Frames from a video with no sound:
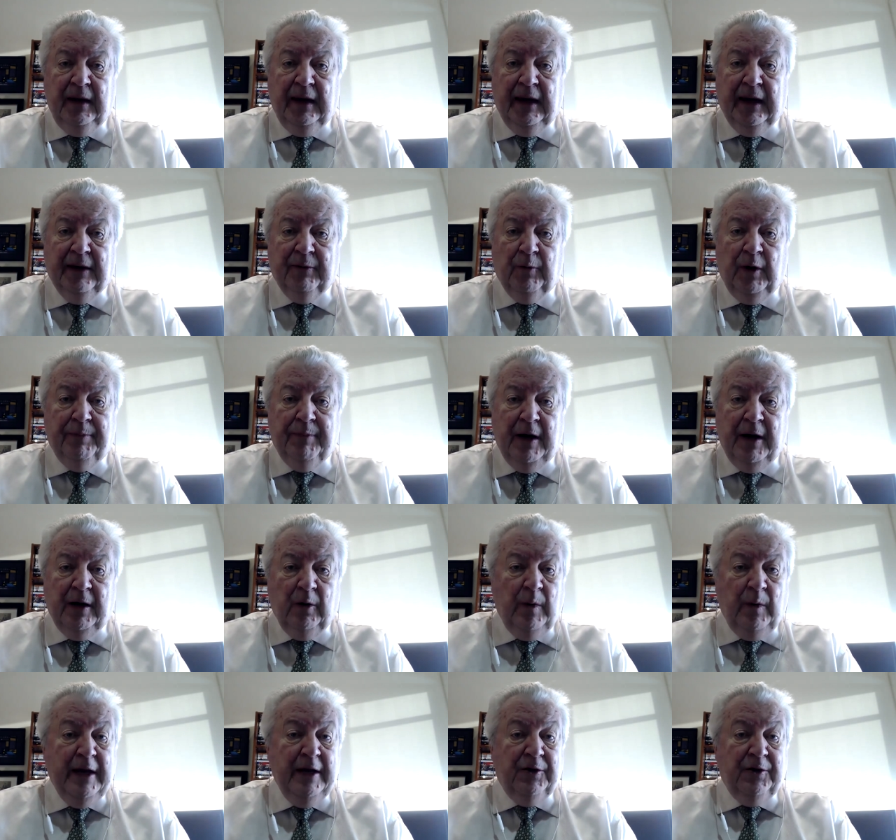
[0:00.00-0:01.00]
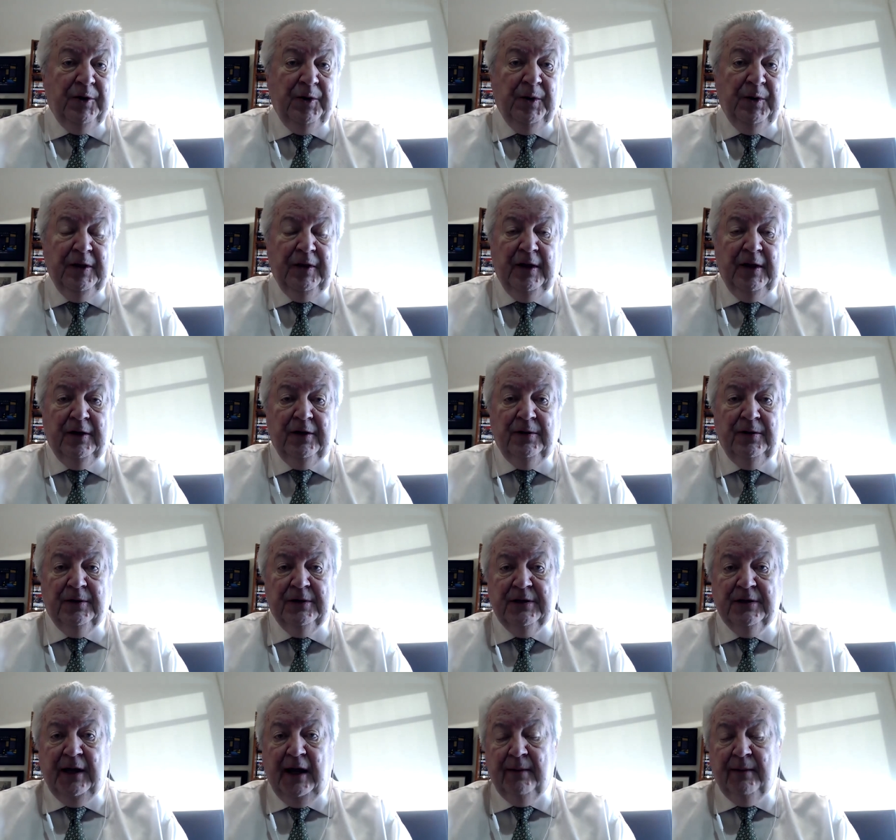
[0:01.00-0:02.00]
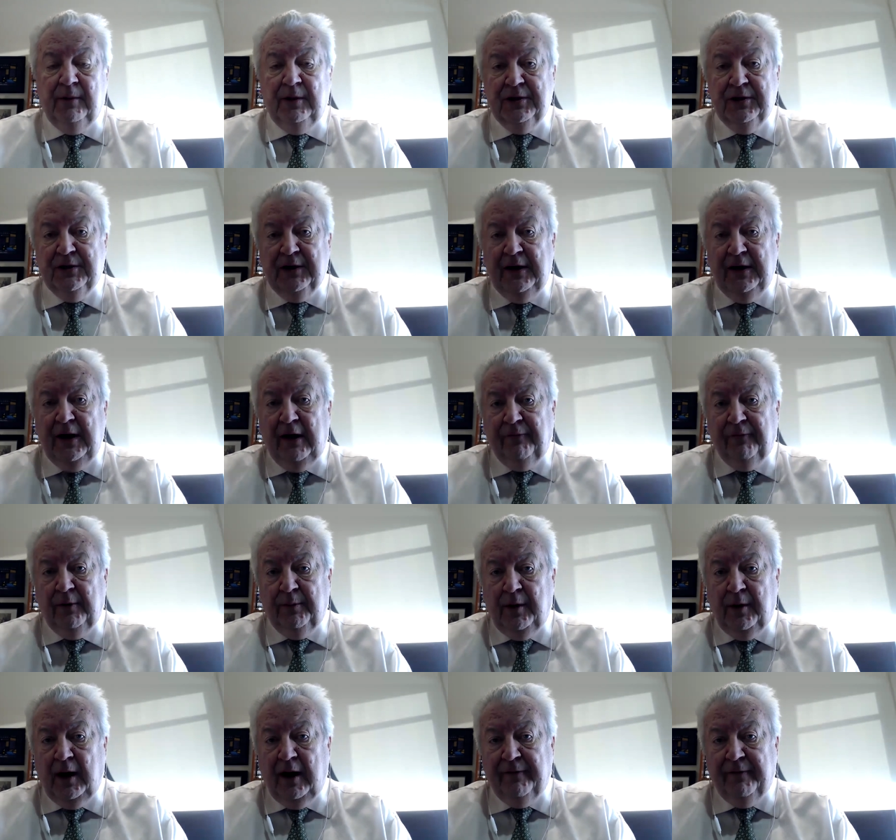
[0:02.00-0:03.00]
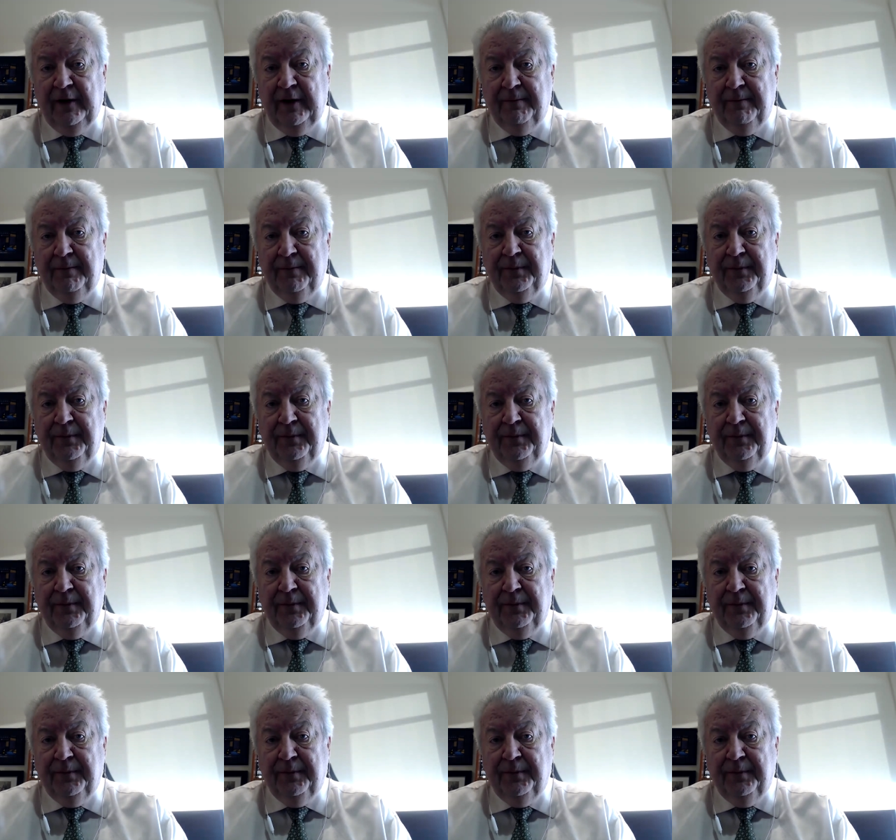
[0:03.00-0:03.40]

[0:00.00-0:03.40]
And what better way to do it than to establish a not-for-profit